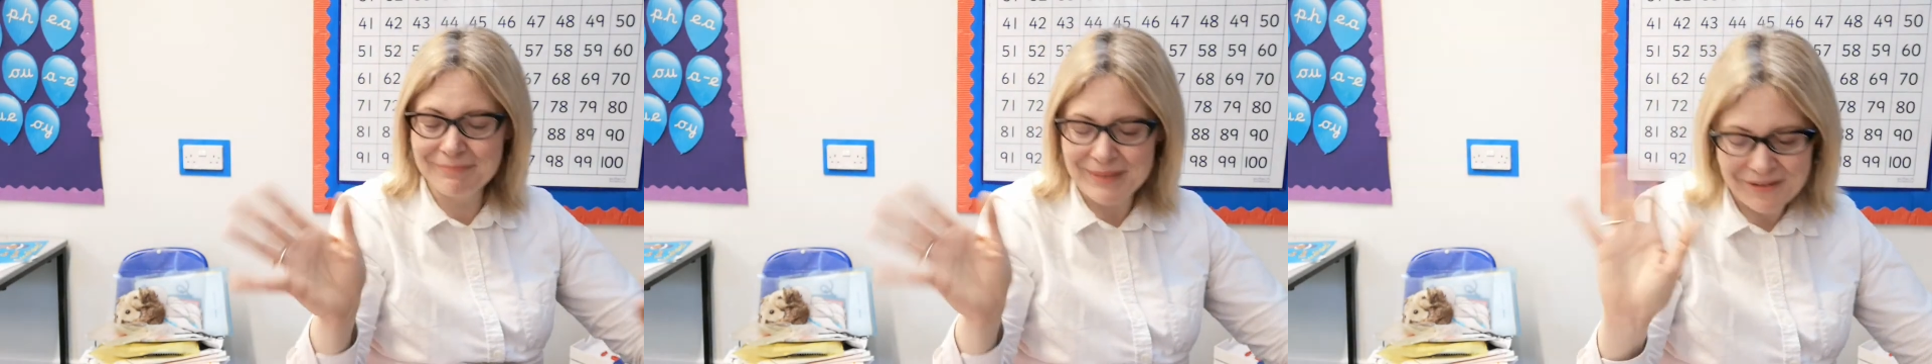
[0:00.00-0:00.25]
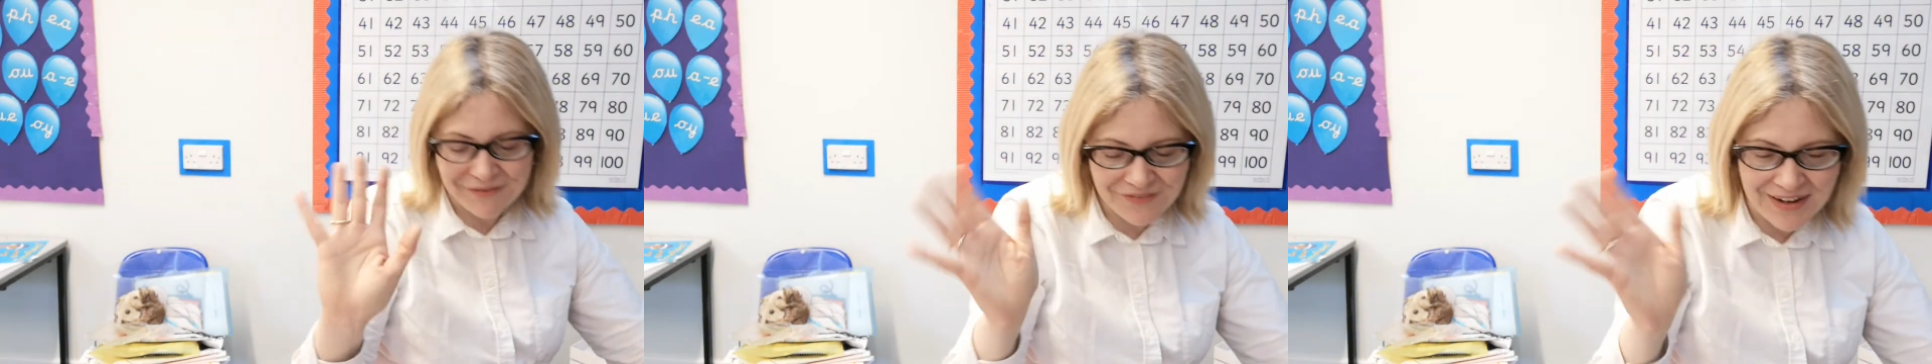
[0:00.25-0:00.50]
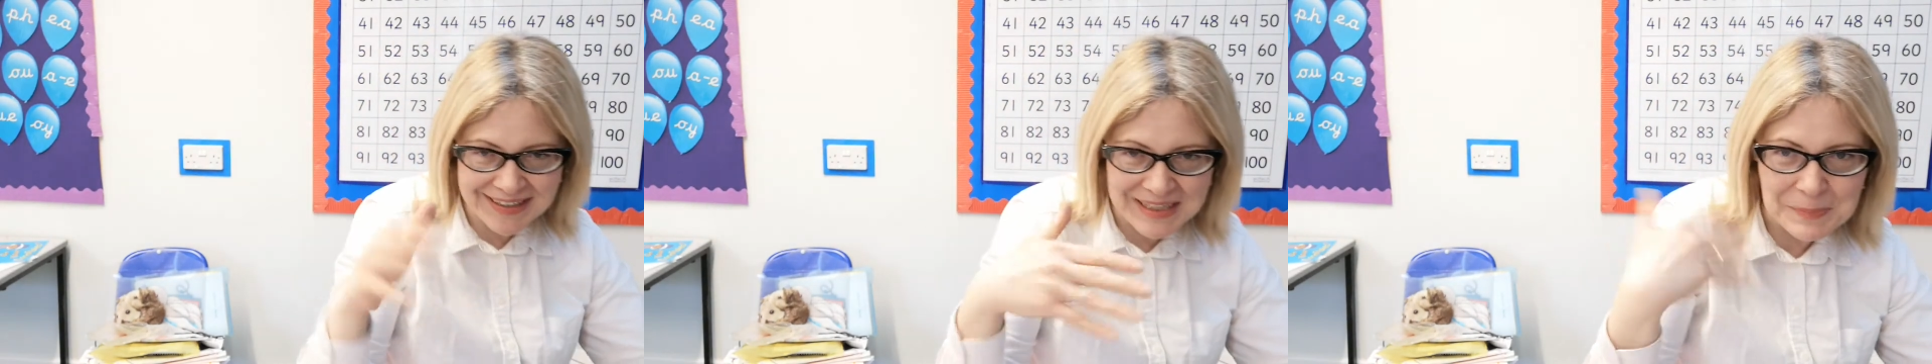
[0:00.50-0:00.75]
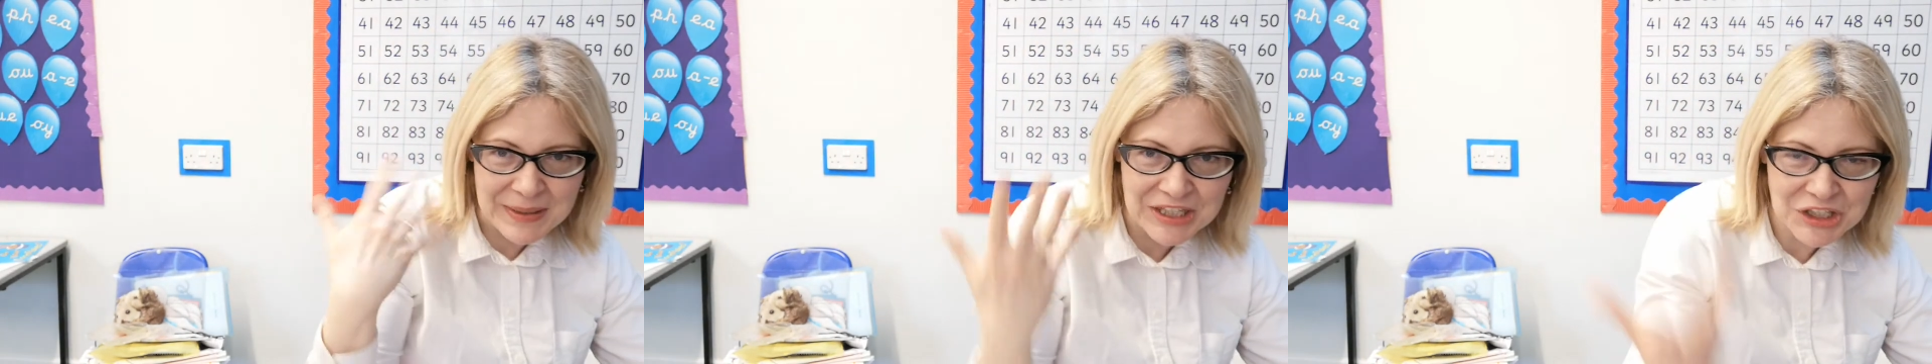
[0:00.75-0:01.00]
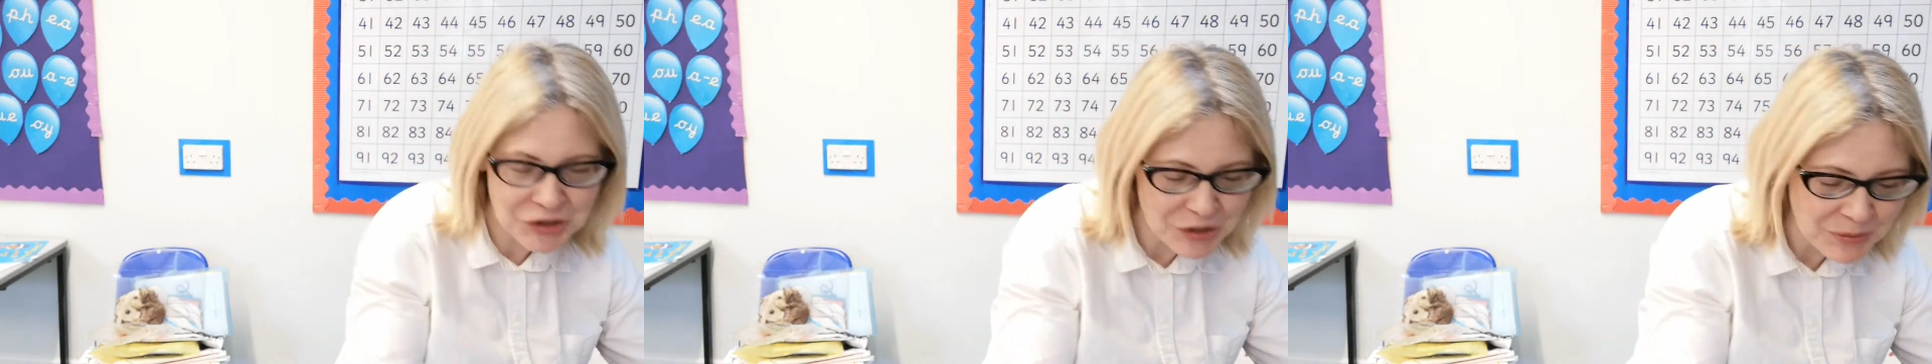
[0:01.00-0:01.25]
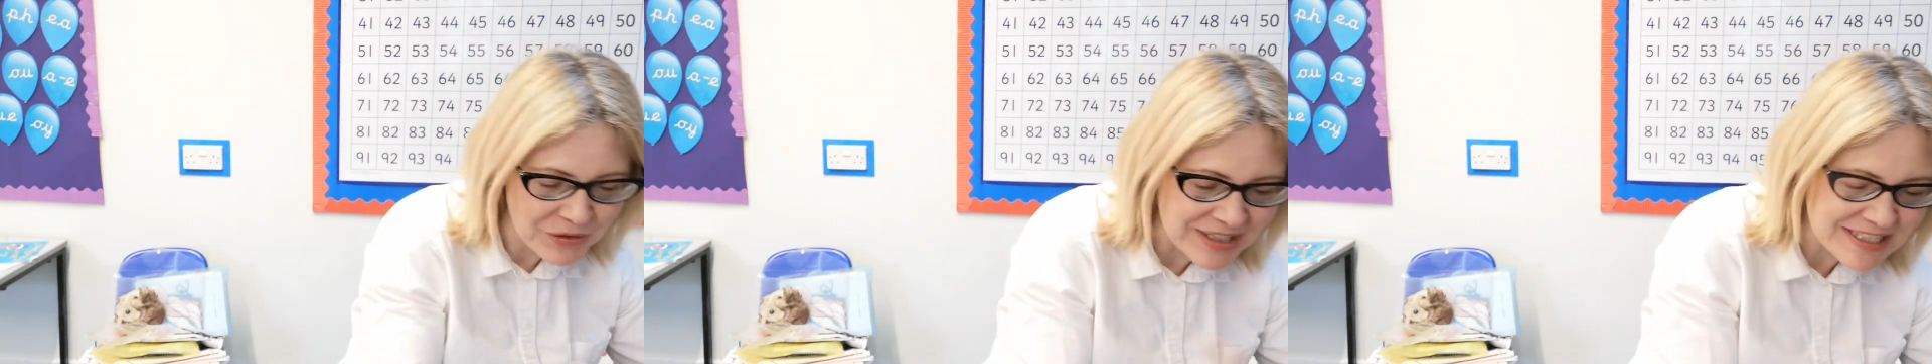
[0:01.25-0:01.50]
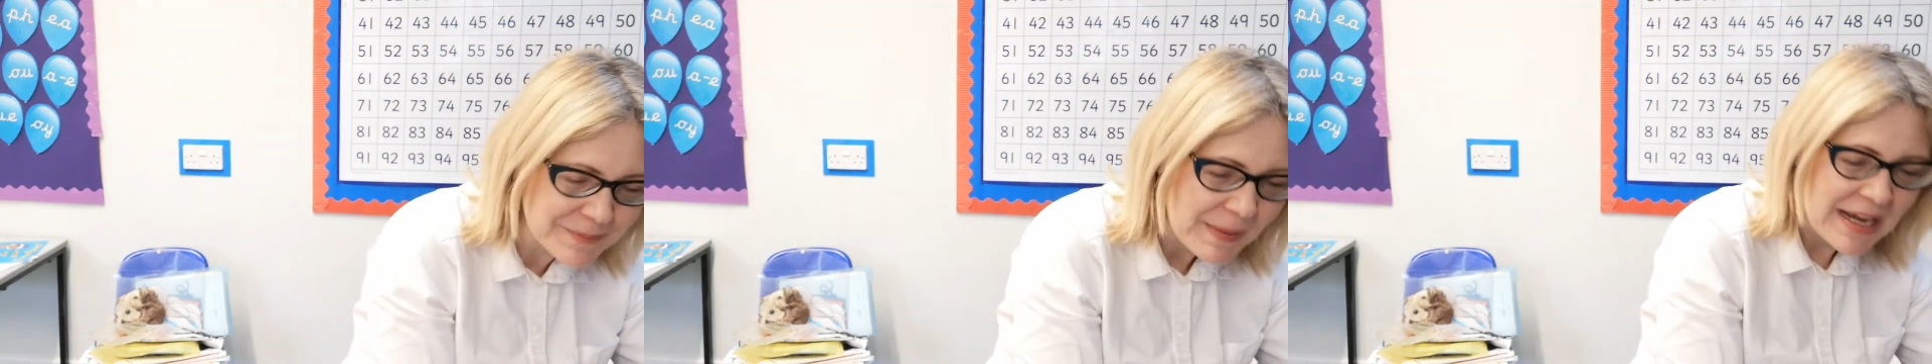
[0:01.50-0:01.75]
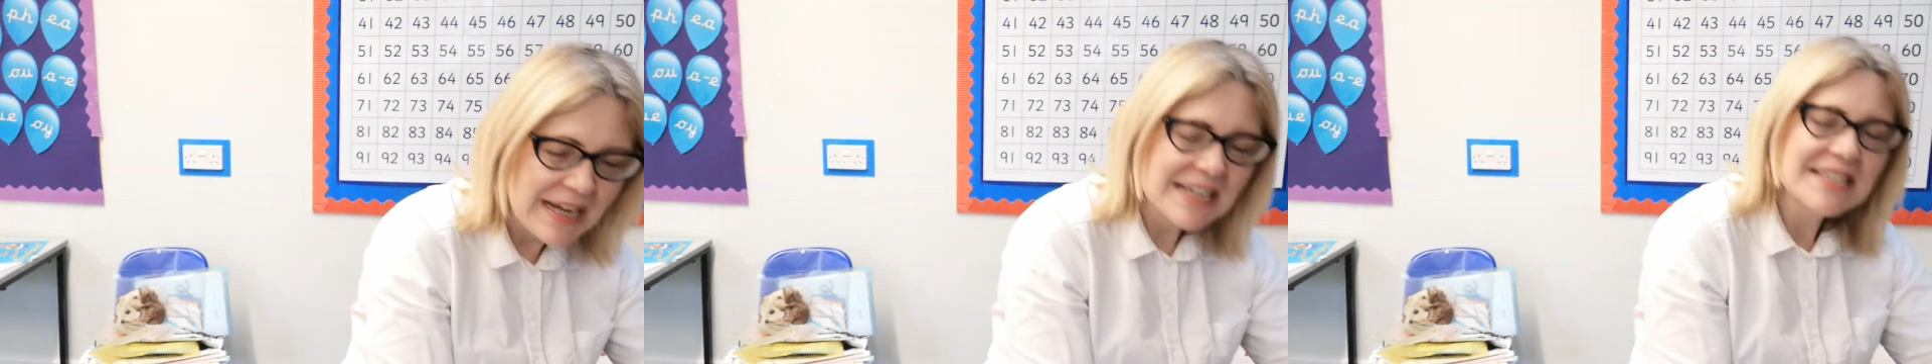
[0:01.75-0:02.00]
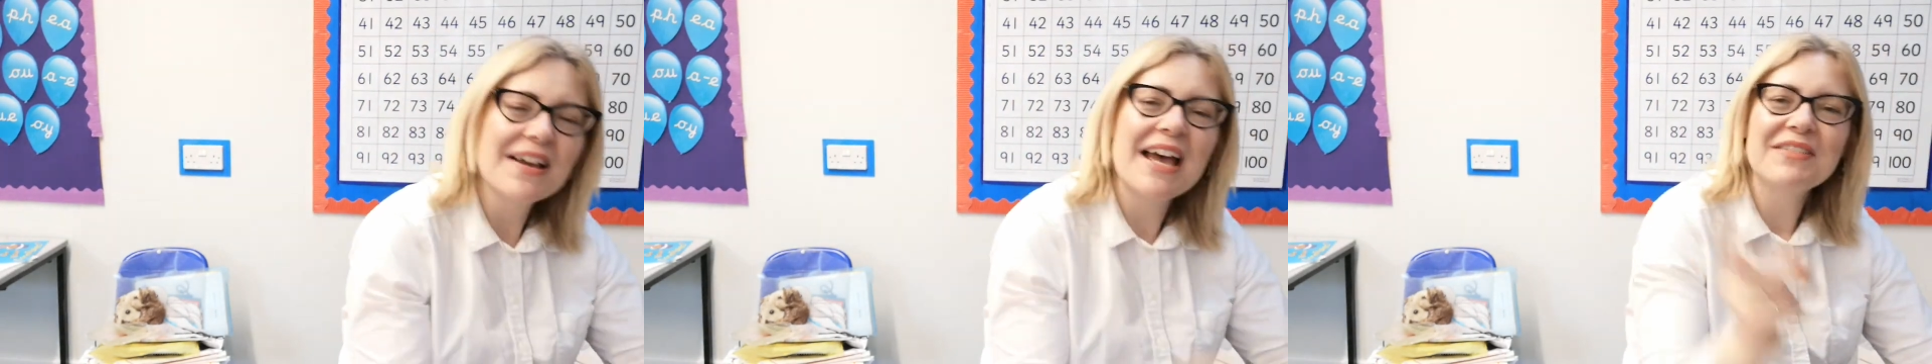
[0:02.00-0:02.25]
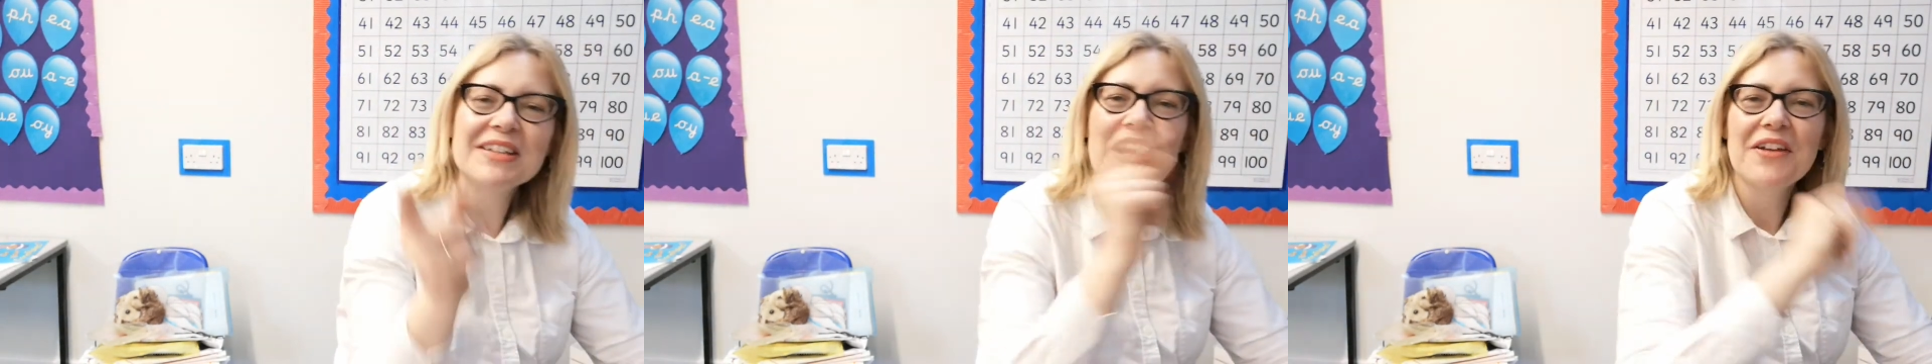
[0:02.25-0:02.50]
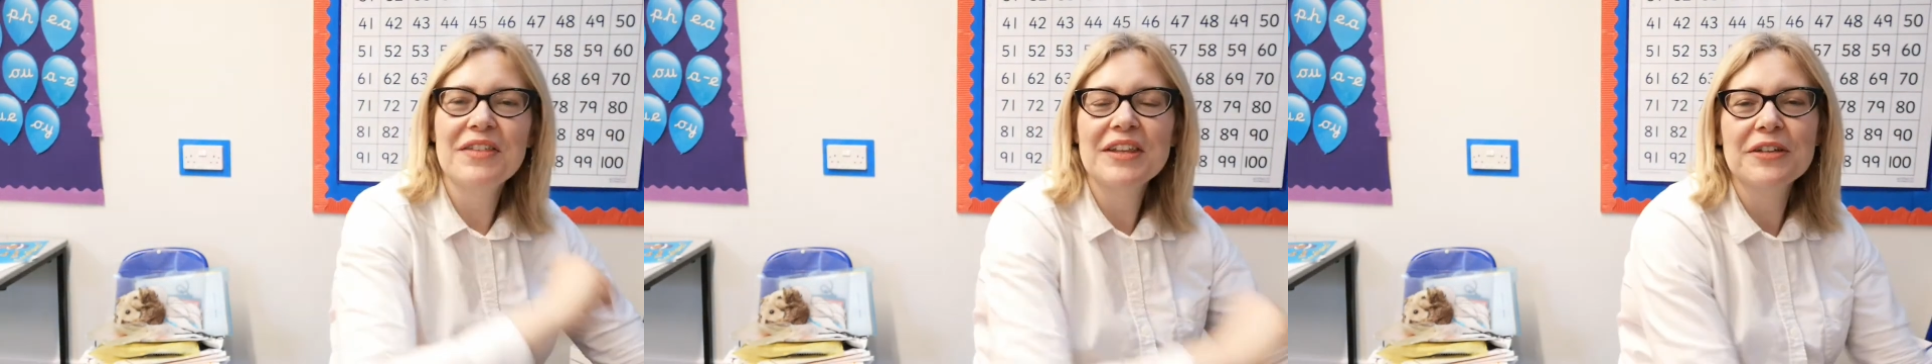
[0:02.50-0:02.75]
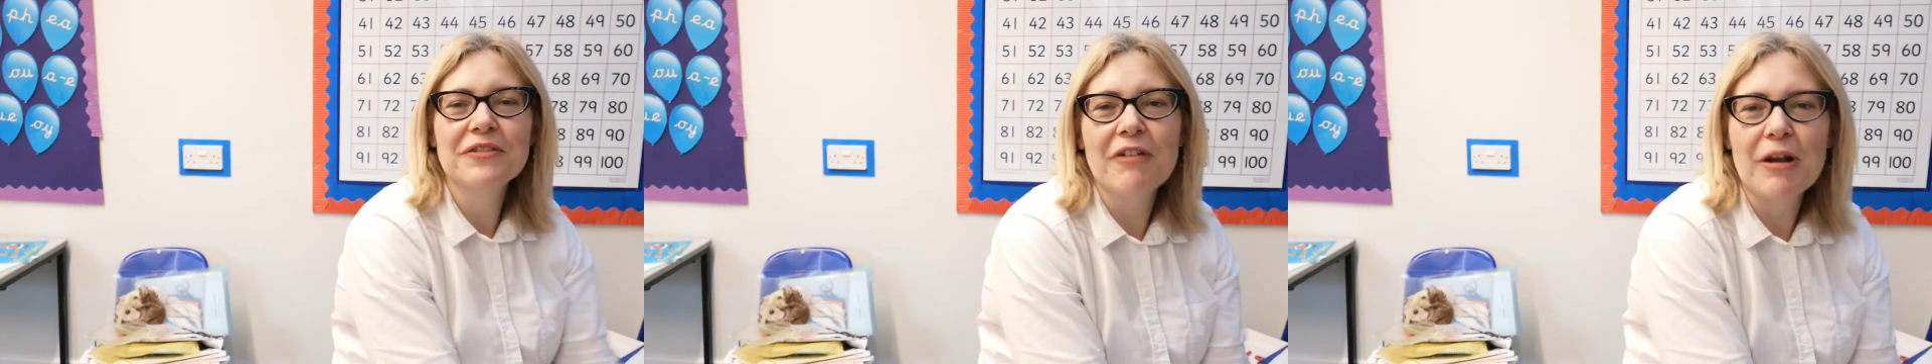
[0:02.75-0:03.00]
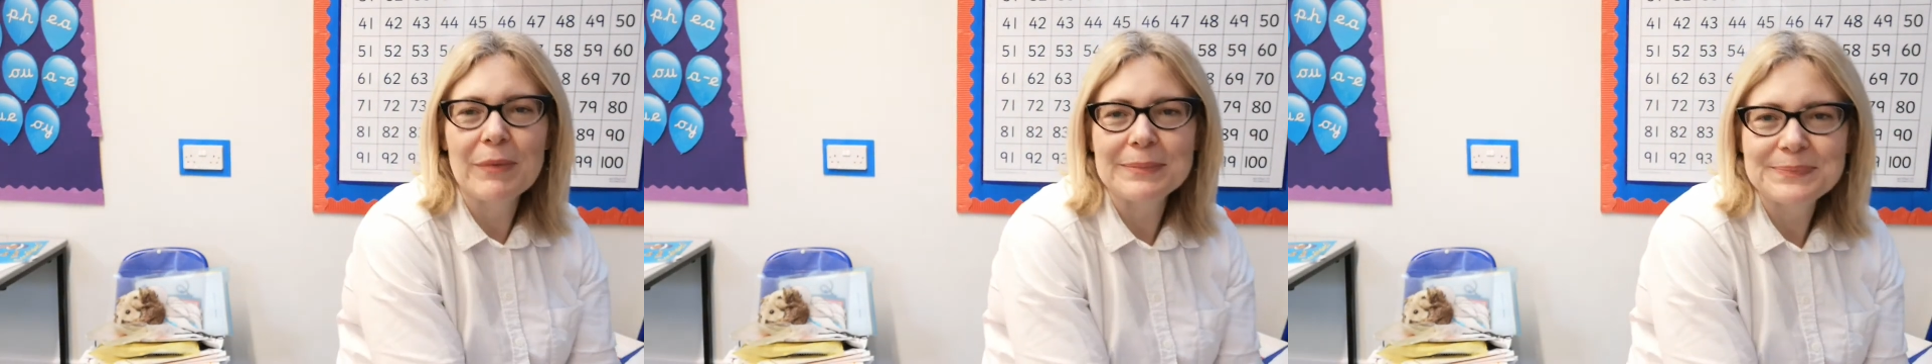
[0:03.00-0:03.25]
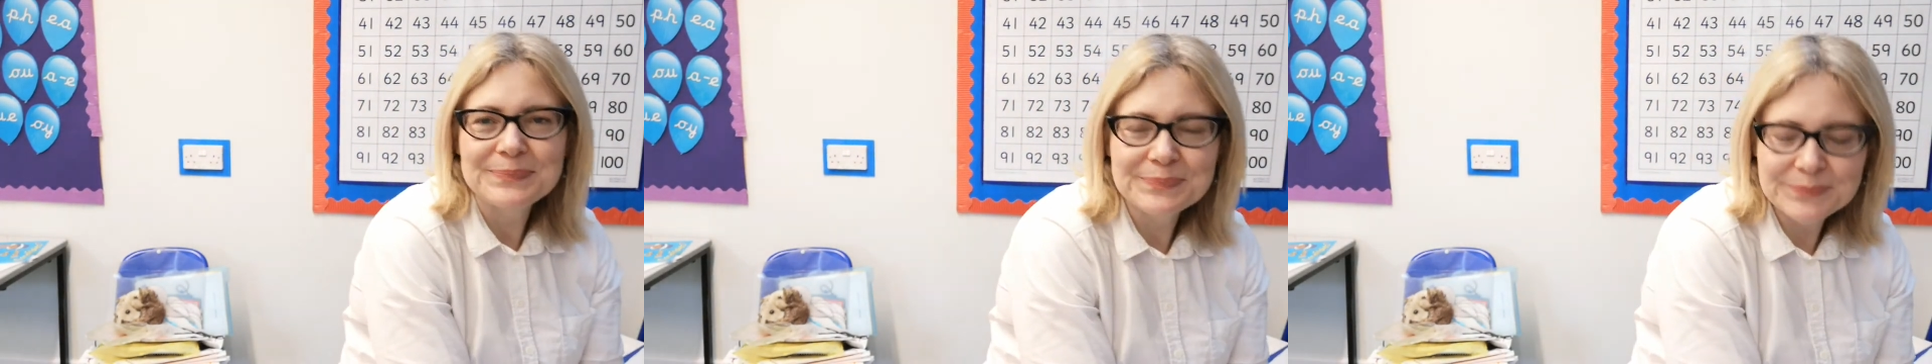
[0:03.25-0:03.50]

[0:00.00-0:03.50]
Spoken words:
Bit funny, bit humorous. So have a go. Think of your own one.